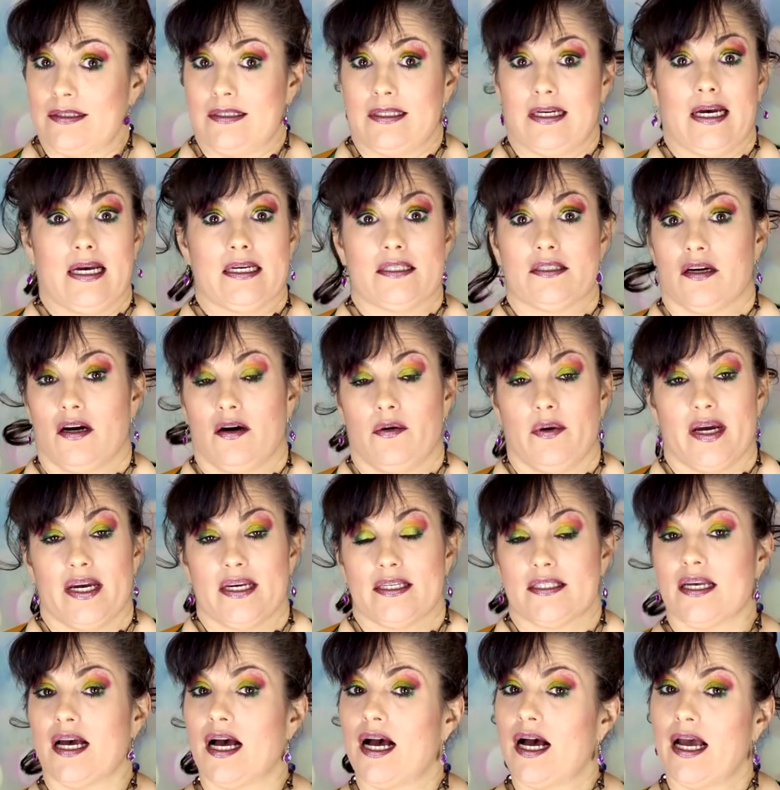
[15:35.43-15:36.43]
As
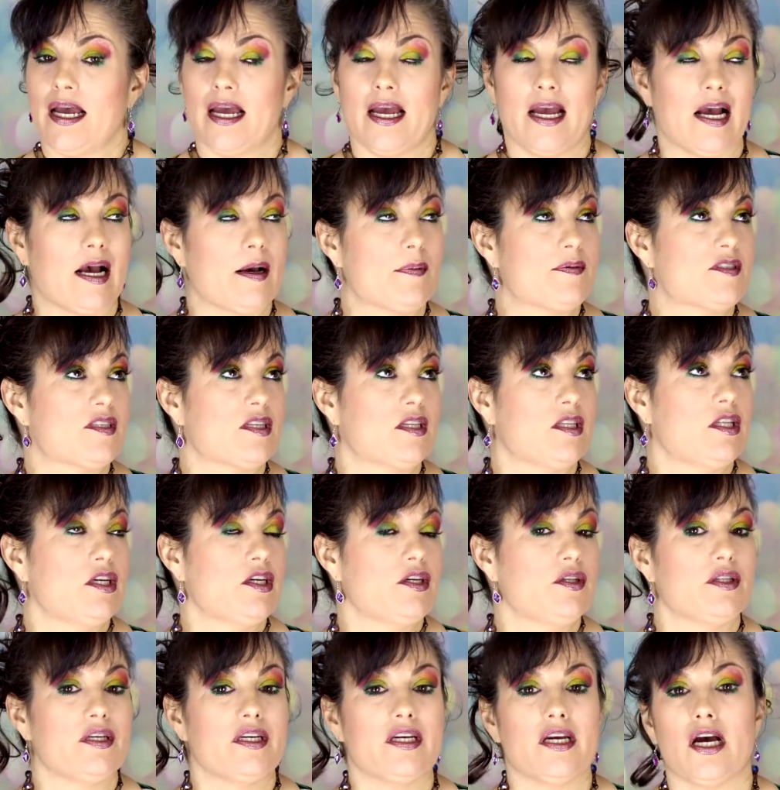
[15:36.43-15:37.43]
always, I
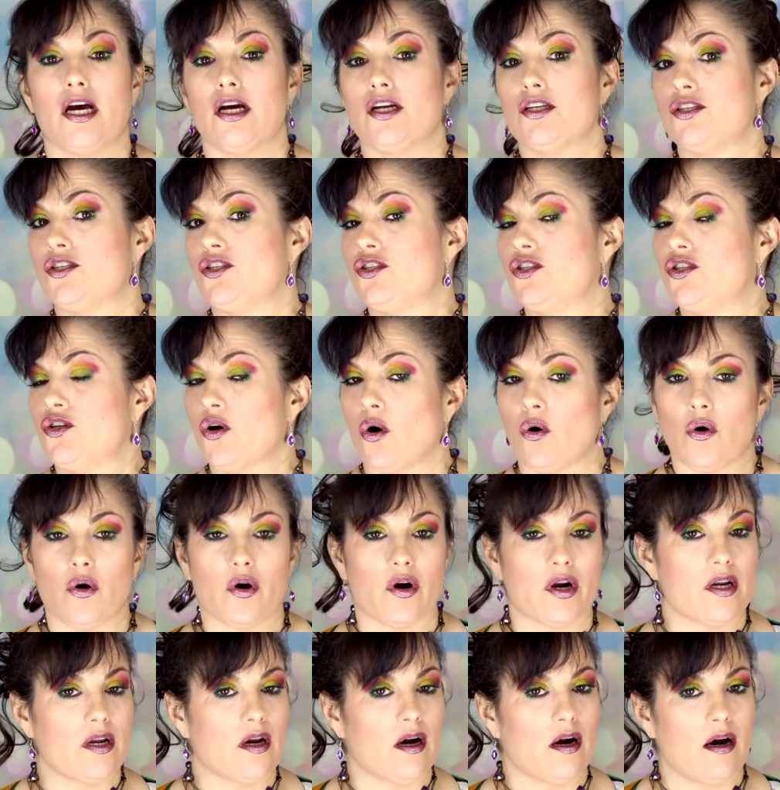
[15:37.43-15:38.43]
absolutely
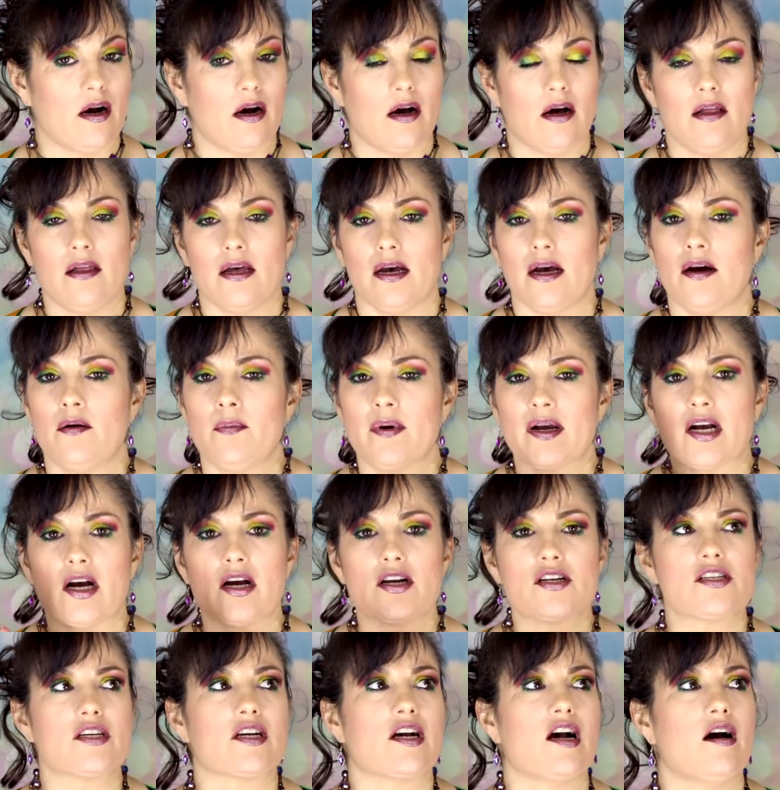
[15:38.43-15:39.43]
adore y'all. Oh my
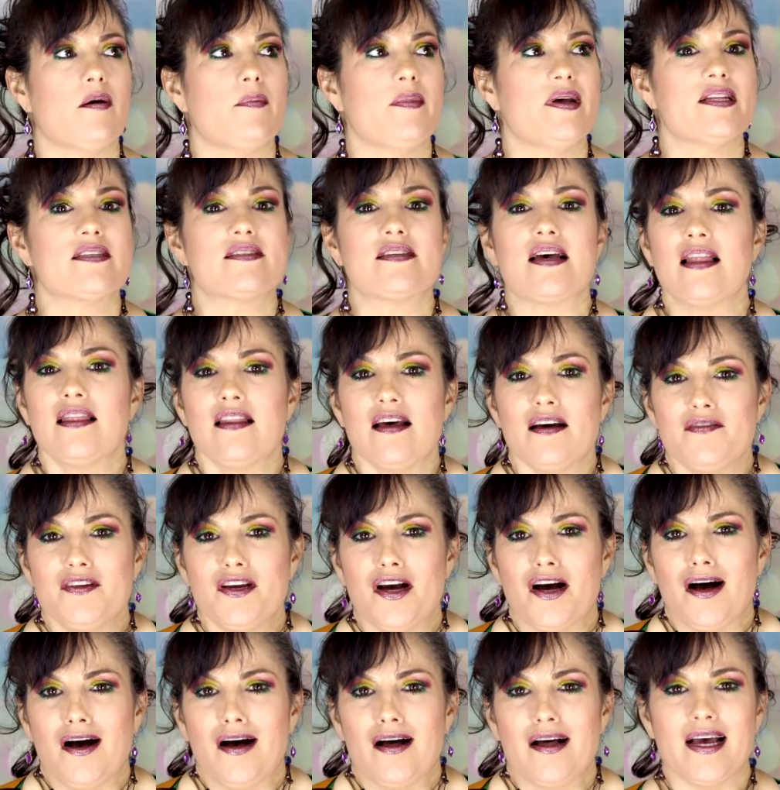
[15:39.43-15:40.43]
gosh, the comments, I love
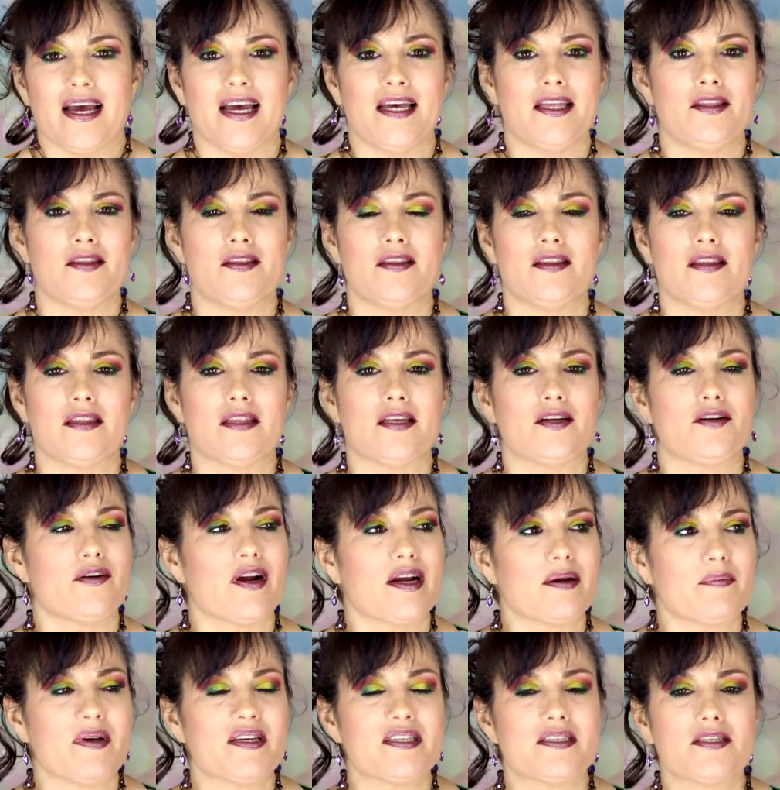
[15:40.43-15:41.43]
y'all. And the
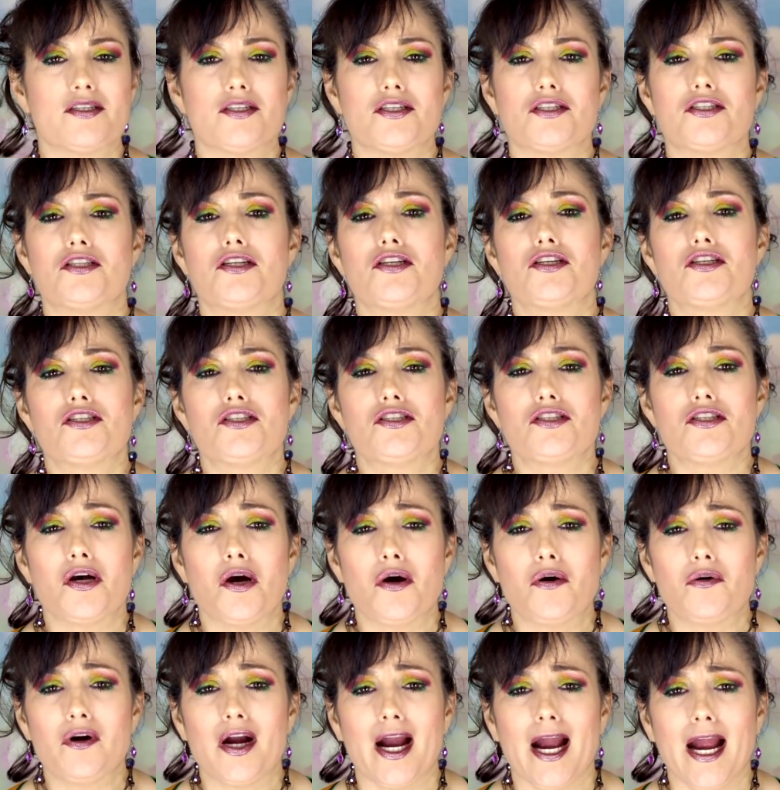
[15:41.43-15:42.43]
direct messages, they're so
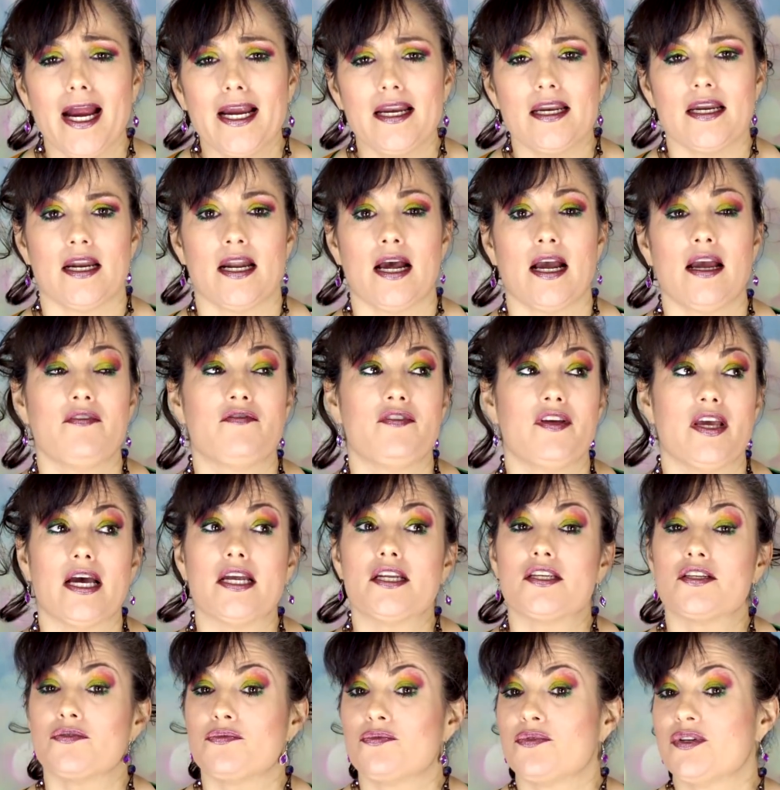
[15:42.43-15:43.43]
great. And I have
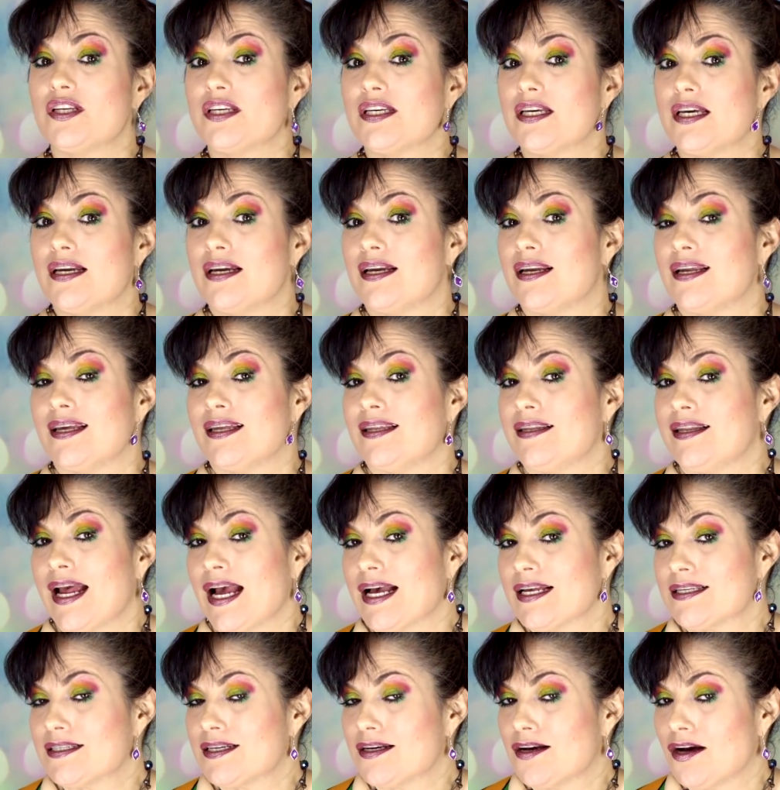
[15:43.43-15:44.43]
yet to really get any
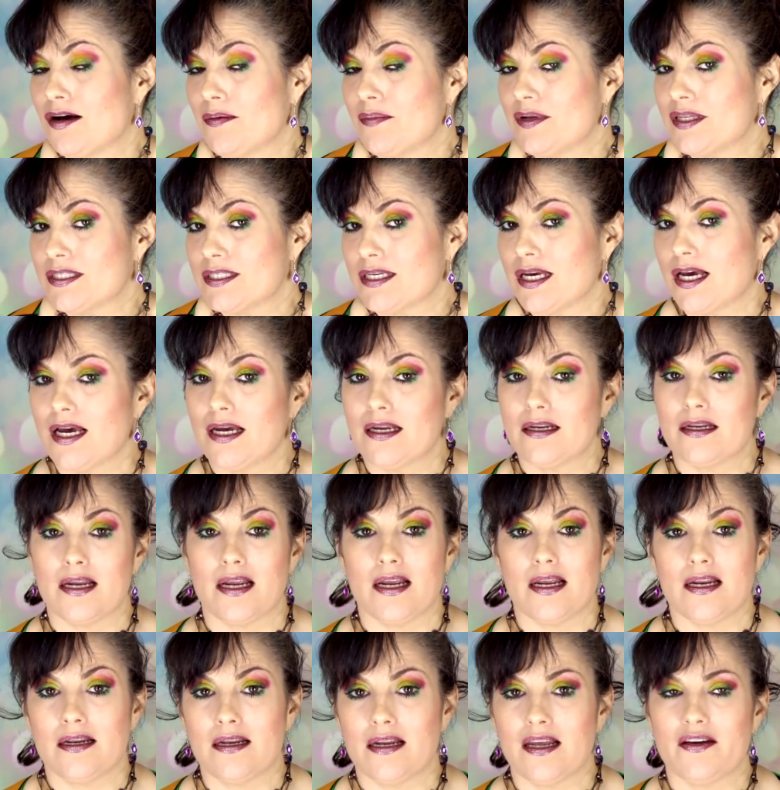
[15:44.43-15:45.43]
nasty comments yet.
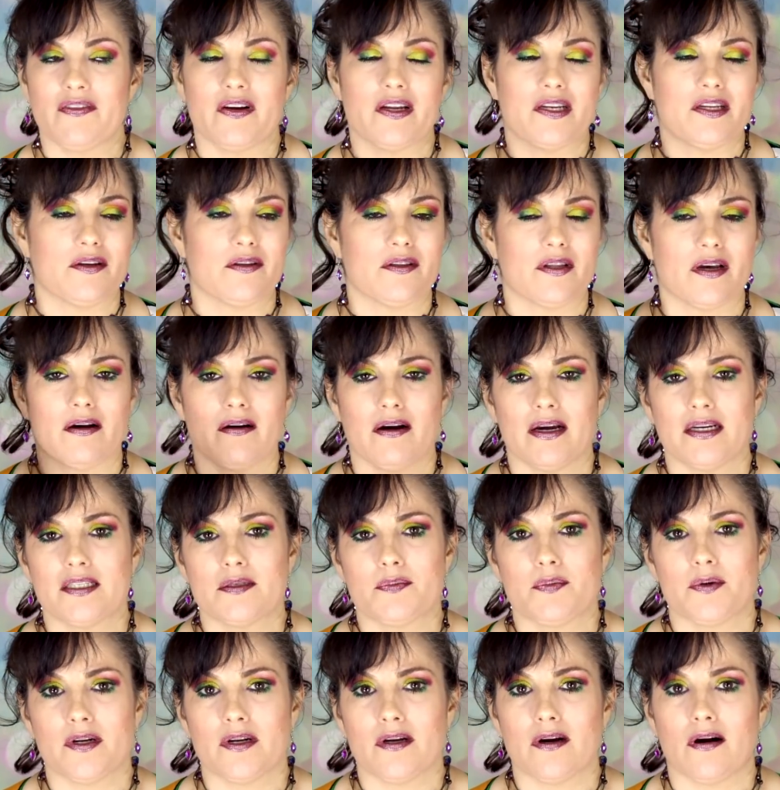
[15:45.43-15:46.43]
And if I do, though, I
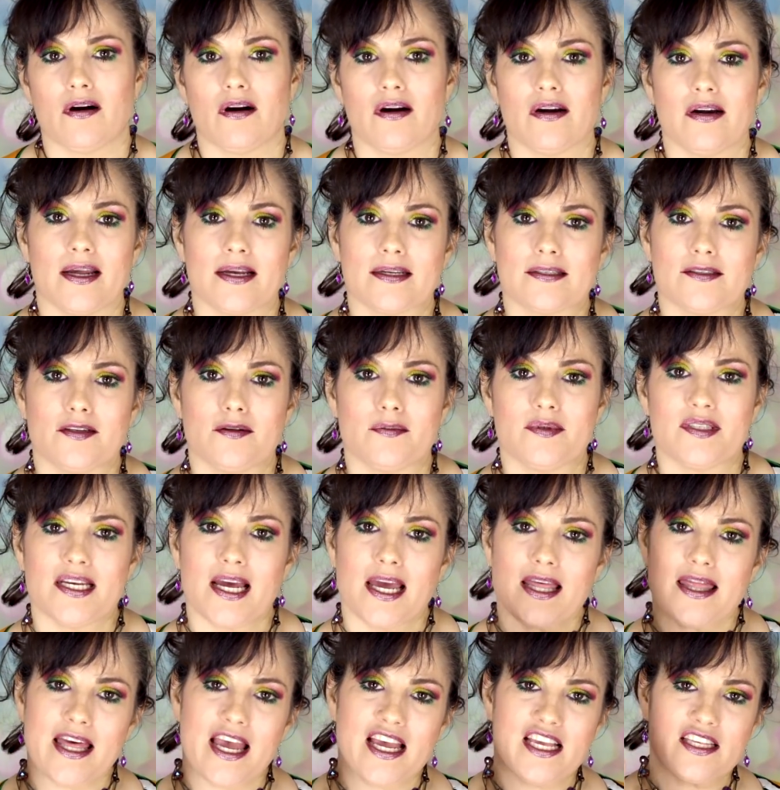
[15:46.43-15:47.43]
just put a heart next to them and
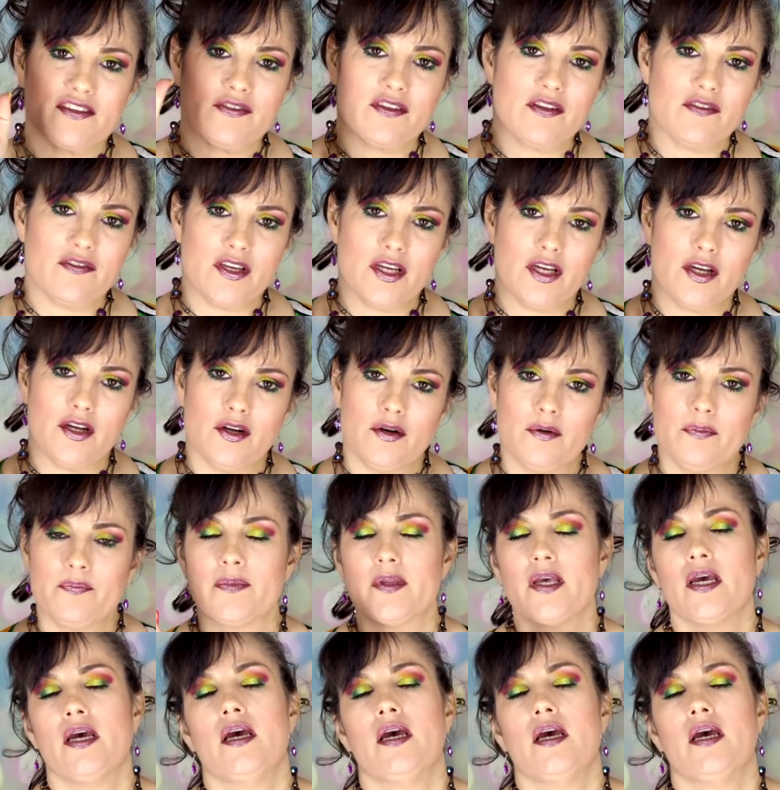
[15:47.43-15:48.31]
say, thanks for the view.